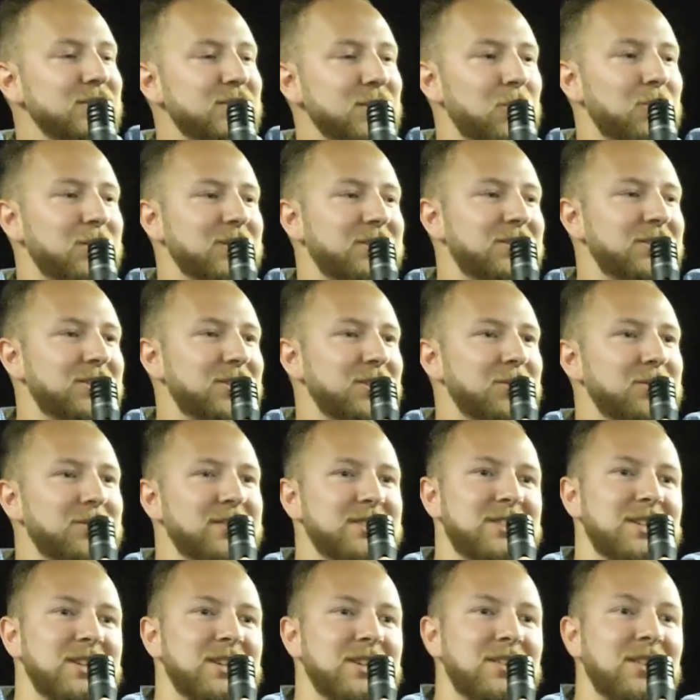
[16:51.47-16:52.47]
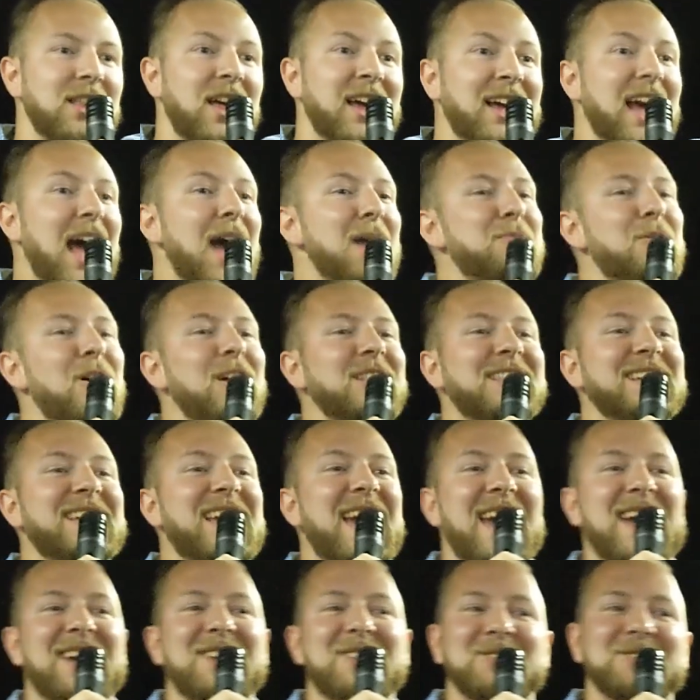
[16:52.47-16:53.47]
So what you do is you're like, I brought the
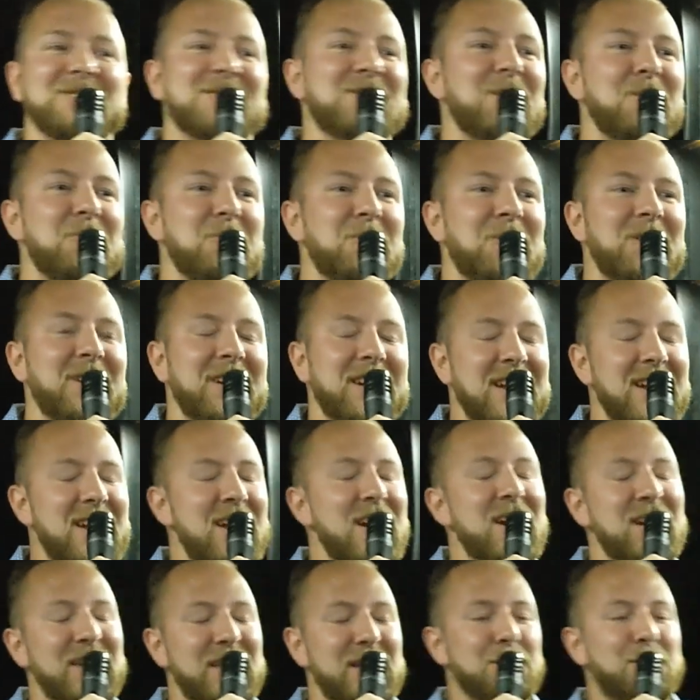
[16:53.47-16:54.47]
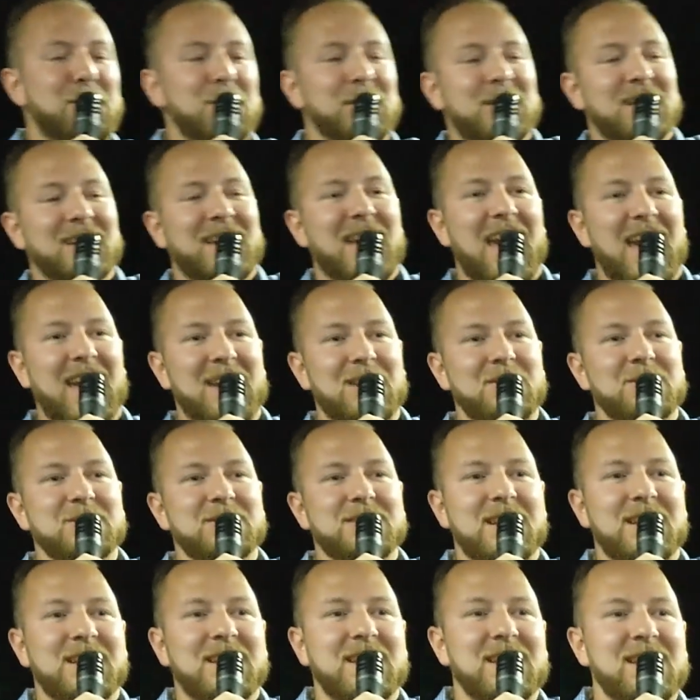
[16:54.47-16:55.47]
candles, don't worry. You put the
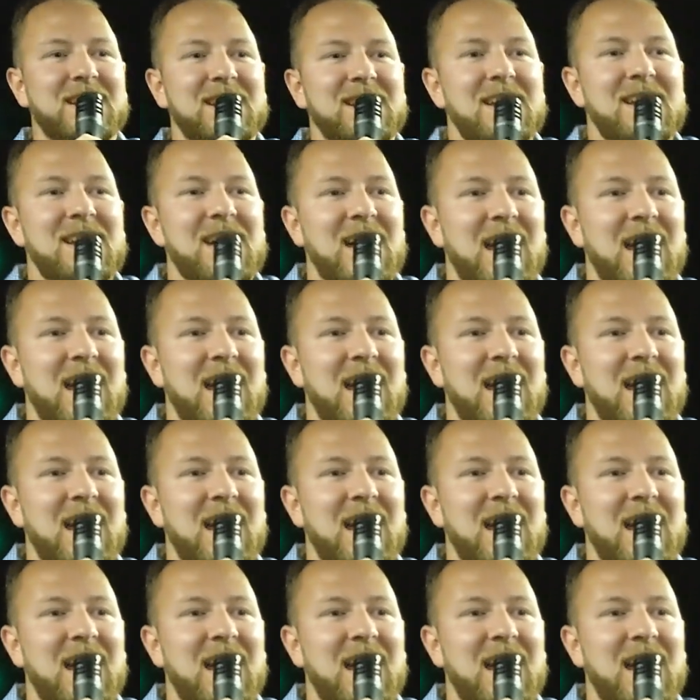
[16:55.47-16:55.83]
candles in.